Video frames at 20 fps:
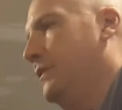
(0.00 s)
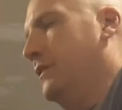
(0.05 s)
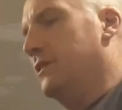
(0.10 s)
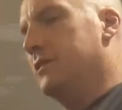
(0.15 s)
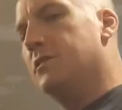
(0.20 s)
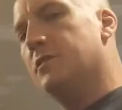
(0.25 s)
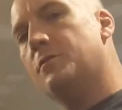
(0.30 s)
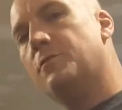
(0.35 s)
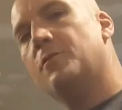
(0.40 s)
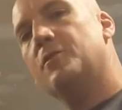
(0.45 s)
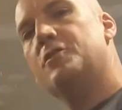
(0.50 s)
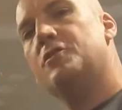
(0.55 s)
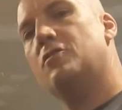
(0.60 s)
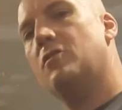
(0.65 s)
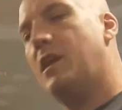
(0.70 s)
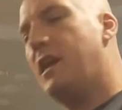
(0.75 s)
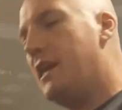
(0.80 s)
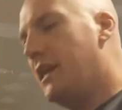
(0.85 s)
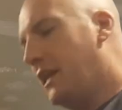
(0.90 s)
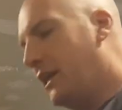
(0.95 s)
This is for
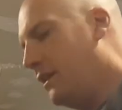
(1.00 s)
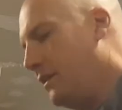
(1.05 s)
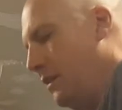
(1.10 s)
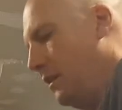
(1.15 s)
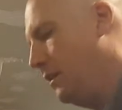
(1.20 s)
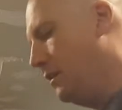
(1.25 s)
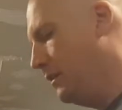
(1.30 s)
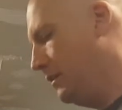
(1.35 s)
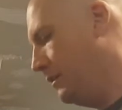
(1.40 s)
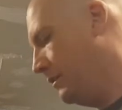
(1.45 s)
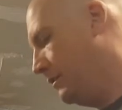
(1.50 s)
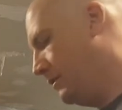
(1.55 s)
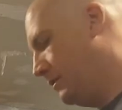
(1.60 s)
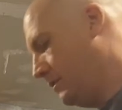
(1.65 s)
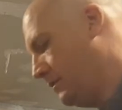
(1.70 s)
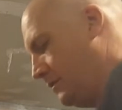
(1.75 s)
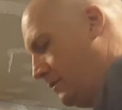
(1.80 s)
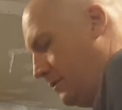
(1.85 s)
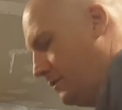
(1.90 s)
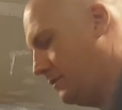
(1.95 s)
training,
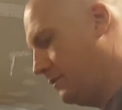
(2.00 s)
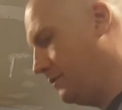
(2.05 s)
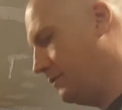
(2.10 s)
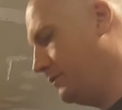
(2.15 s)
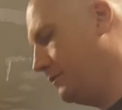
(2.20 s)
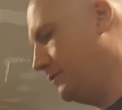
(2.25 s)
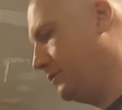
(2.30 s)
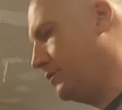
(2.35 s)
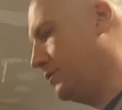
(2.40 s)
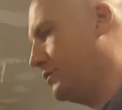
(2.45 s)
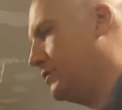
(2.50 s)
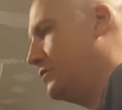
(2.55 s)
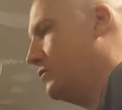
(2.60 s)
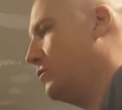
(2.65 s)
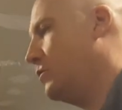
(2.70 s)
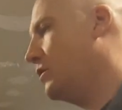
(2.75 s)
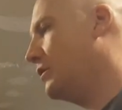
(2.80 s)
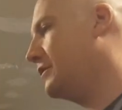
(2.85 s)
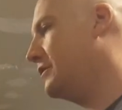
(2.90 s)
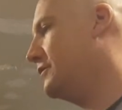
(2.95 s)
just to
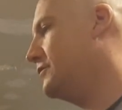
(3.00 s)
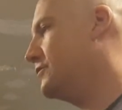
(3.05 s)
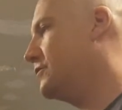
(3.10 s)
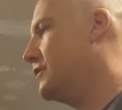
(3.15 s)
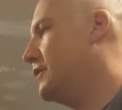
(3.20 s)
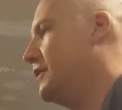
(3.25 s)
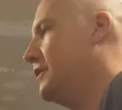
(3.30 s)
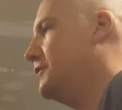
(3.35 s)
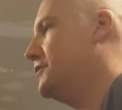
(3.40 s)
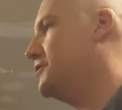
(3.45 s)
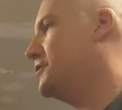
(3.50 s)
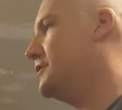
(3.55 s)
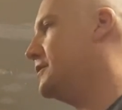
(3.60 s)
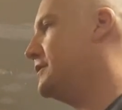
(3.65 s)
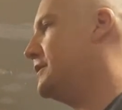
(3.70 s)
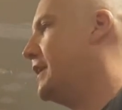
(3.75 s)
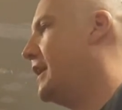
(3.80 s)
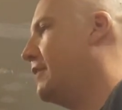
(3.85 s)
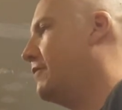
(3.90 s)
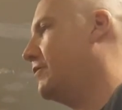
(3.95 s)
work the drill, just to
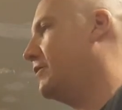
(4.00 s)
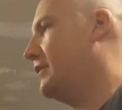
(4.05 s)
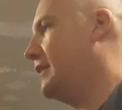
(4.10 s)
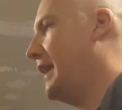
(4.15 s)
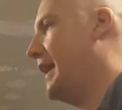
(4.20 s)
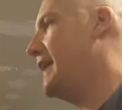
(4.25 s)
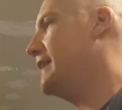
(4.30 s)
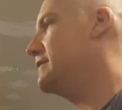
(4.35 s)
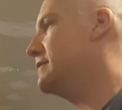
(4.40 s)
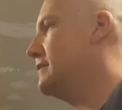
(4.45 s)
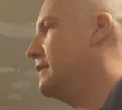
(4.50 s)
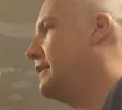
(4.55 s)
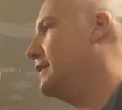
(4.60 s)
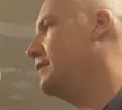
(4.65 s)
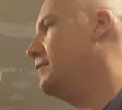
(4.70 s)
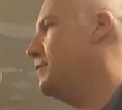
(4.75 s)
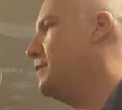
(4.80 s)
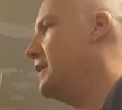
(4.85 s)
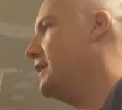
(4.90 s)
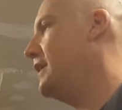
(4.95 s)
see how relaxed I
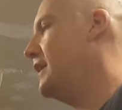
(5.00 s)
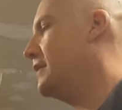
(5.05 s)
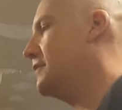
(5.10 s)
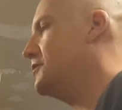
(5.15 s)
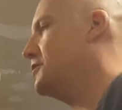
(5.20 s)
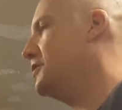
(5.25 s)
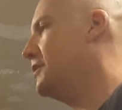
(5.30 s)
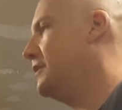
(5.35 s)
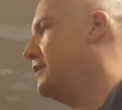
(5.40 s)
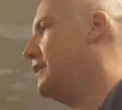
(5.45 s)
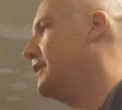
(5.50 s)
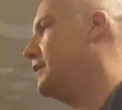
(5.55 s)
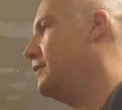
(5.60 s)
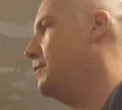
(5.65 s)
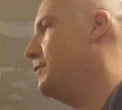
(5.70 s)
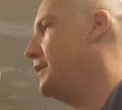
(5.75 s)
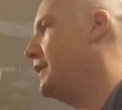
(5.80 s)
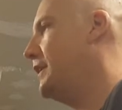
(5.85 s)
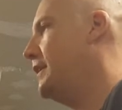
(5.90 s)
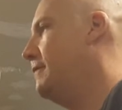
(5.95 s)
can be, how chill I
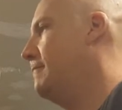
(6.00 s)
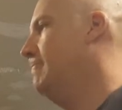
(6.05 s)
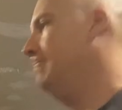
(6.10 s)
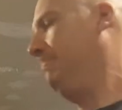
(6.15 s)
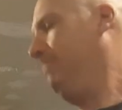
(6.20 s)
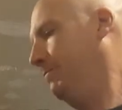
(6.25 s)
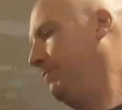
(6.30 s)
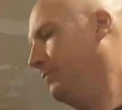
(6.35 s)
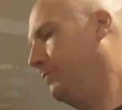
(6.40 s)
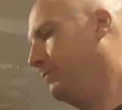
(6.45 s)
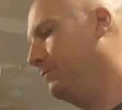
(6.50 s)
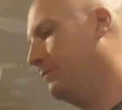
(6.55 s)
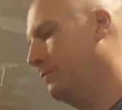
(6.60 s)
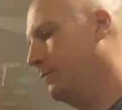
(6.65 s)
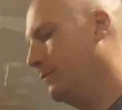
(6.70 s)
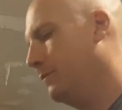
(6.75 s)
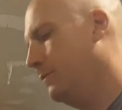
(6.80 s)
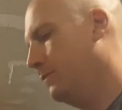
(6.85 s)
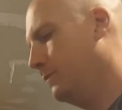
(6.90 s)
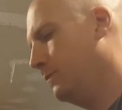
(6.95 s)
can be.
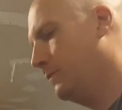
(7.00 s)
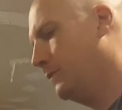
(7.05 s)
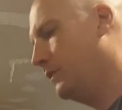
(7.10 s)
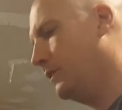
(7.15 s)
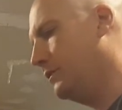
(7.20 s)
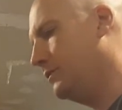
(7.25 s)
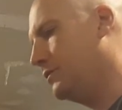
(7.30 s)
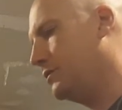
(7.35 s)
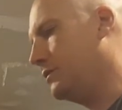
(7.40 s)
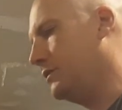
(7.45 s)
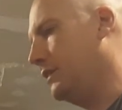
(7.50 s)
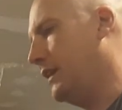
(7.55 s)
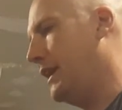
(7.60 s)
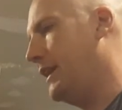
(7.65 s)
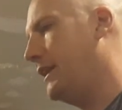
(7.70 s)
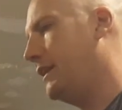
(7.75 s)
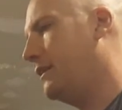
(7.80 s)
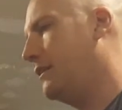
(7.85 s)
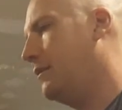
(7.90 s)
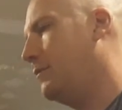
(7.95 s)
And just let
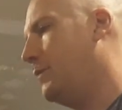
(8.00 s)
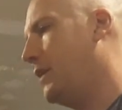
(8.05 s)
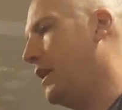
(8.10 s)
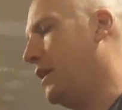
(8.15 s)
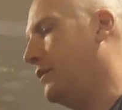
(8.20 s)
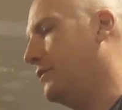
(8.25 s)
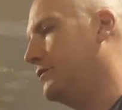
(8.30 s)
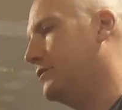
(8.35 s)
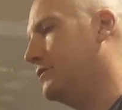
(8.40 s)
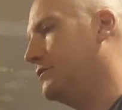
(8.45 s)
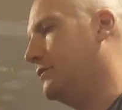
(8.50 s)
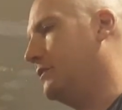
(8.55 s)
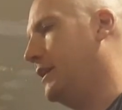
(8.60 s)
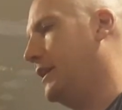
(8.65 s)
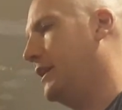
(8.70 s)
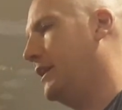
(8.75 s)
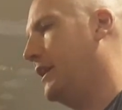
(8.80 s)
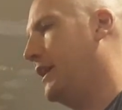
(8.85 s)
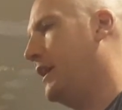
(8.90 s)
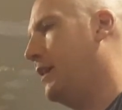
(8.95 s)
it come out. Just
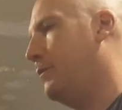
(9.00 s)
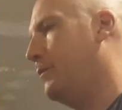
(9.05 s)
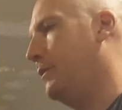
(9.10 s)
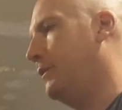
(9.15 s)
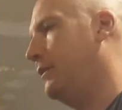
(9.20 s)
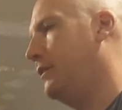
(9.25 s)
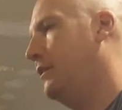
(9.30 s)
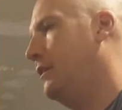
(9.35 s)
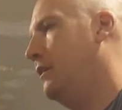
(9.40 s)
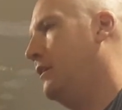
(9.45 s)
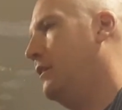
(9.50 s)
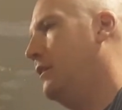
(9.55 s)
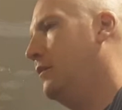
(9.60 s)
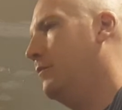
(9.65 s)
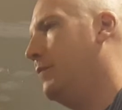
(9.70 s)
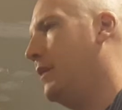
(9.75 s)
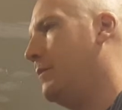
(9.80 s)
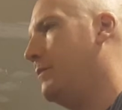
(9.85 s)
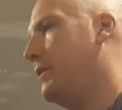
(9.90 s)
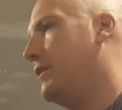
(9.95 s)
let it happen.
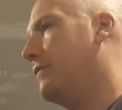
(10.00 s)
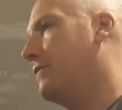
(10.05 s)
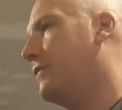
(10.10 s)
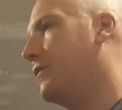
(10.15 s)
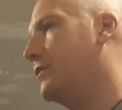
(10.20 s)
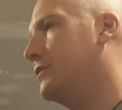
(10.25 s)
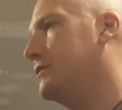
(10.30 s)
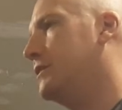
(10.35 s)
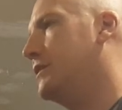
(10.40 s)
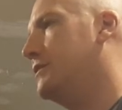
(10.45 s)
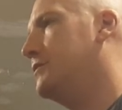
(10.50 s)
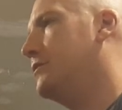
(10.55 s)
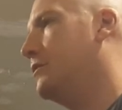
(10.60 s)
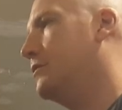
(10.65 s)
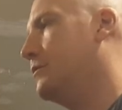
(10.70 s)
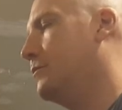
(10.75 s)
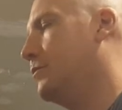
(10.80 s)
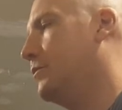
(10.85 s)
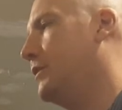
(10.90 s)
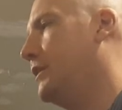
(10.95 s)
Maybe at first I
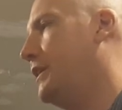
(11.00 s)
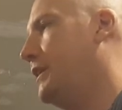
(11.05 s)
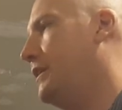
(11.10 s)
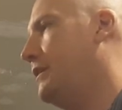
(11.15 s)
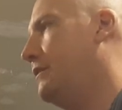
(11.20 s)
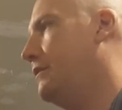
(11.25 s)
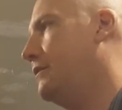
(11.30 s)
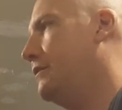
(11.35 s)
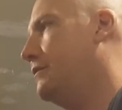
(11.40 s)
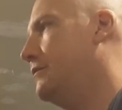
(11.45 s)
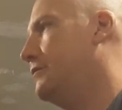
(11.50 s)
start to breathe